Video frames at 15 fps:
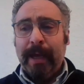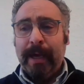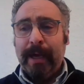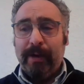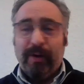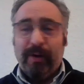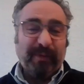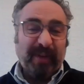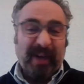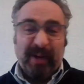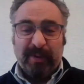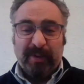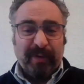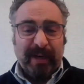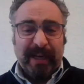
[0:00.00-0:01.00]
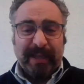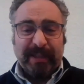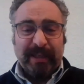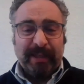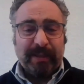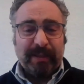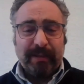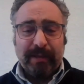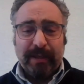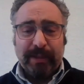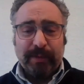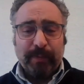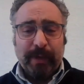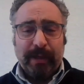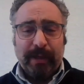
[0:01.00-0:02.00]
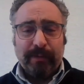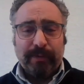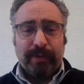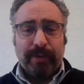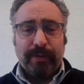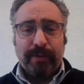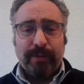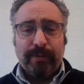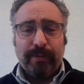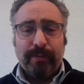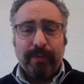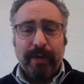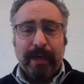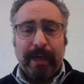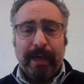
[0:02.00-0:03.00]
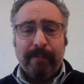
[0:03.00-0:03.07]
Often I would relate it as well to